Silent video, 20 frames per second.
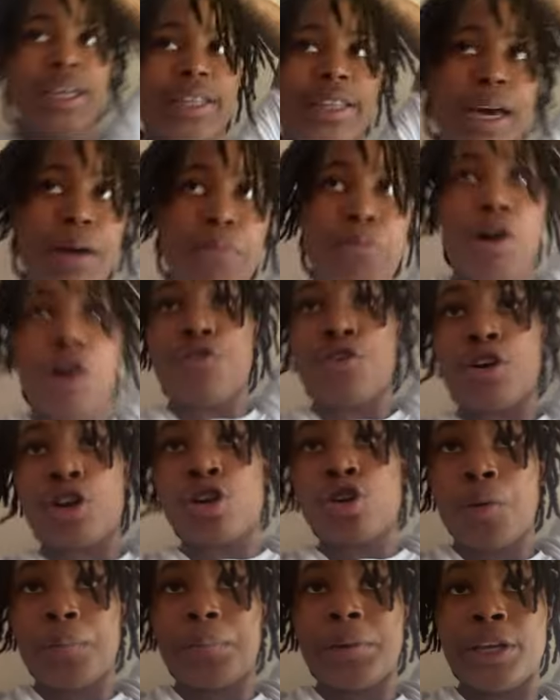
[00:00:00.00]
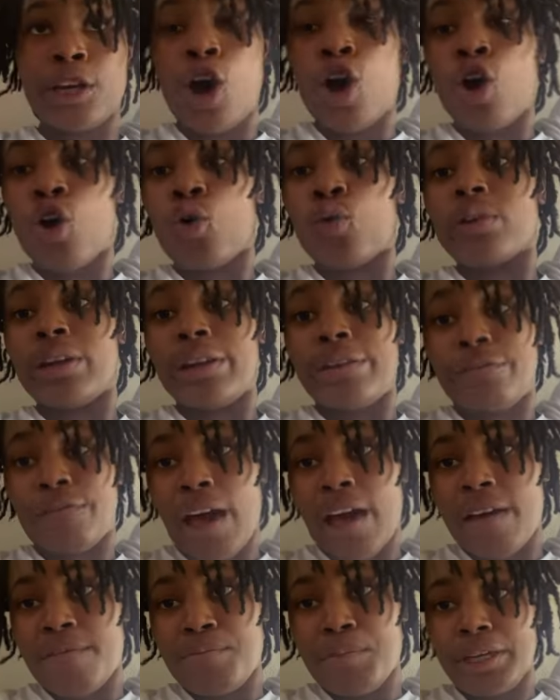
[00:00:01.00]
That motherfucker gonna be gone in
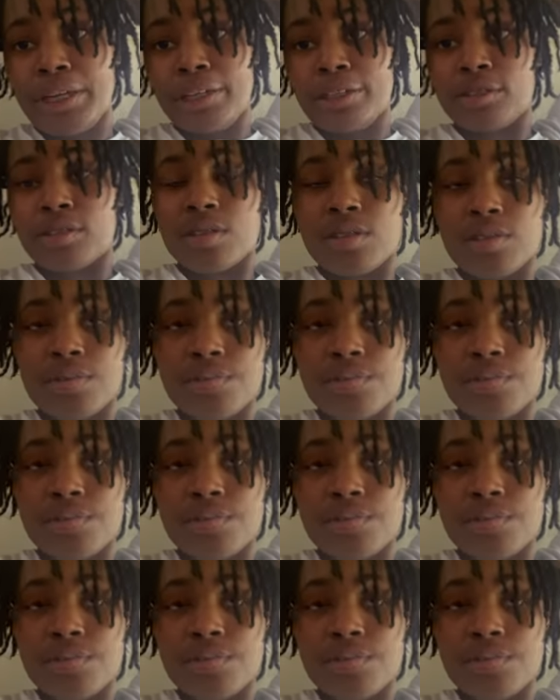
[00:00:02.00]
five minutes.